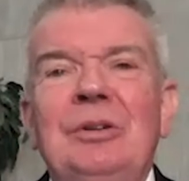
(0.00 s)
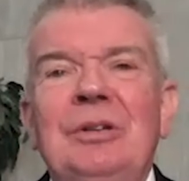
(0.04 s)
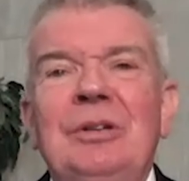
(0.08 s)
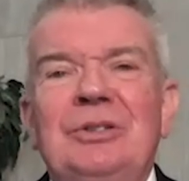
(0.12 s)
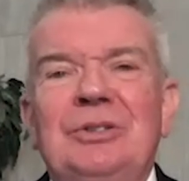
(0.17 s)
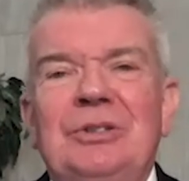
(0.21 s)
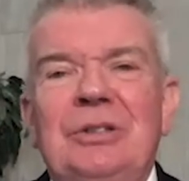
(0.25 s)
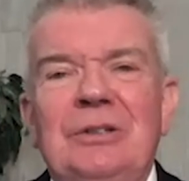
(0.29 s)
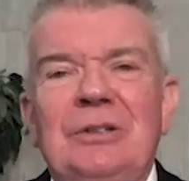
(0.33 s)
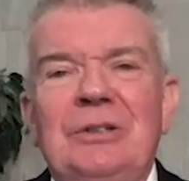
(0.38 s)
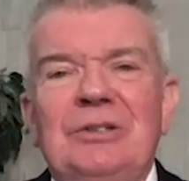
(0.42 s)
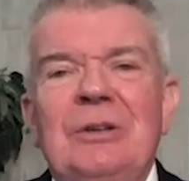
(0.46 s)

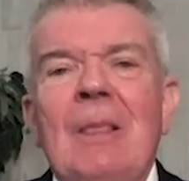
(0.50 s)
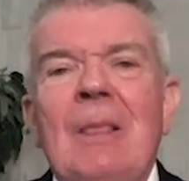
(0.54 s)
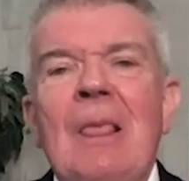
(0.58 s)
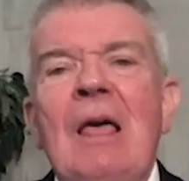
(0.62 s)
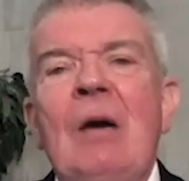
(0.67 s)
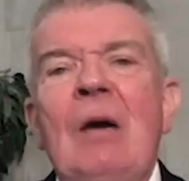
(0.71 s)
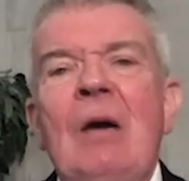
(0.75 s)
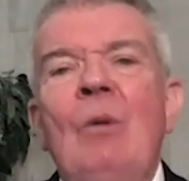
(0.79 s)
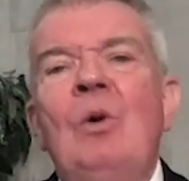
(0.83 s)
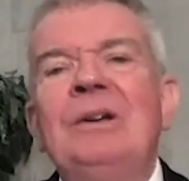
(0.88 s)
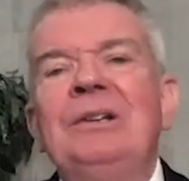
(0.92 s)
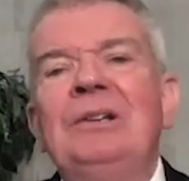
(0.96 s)
this is.
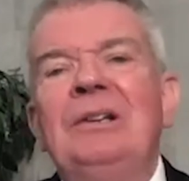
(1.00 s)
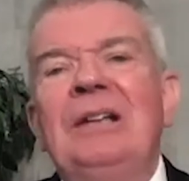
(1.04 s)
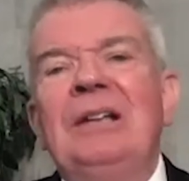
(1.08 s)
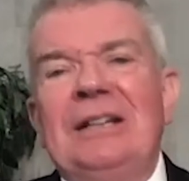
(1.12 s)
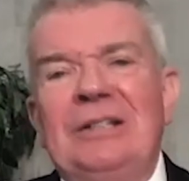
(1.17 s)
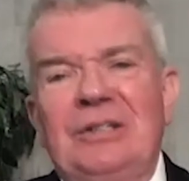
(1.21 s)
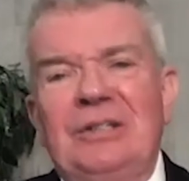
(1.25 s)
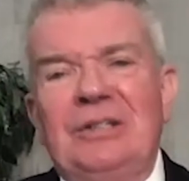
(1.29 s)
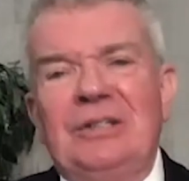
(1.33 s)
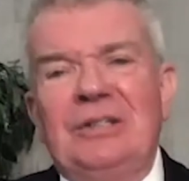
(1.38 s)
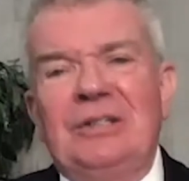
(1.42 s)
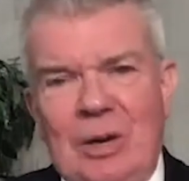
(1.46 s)
One
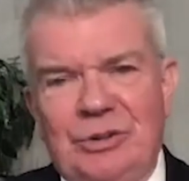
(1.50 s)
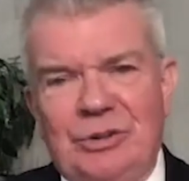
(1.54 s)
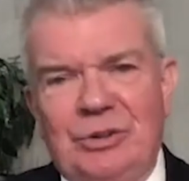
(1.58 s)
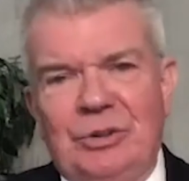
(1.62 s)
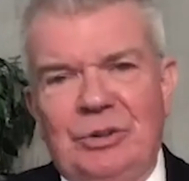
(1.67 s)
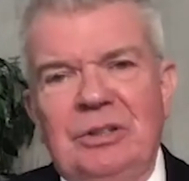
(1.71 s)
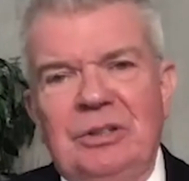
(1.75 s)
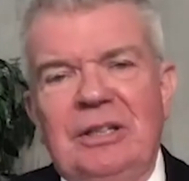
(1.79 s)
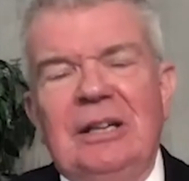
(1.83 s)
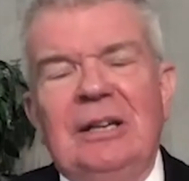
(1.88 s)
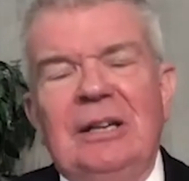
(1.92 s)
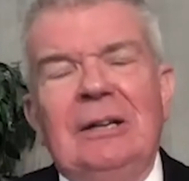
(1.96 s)
last
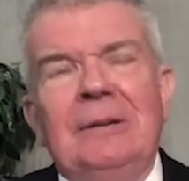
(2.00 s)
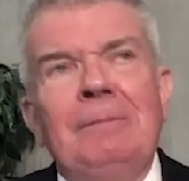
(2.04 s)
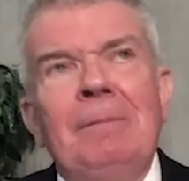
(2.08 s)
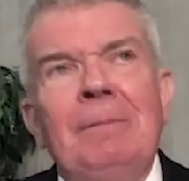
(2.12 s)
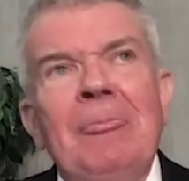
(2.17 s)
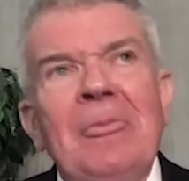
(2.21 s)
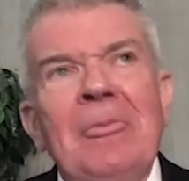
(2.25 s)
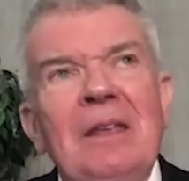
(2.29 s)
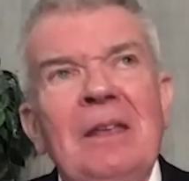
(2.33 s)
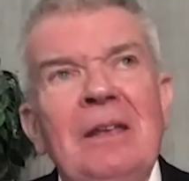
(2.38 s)
question, Dan.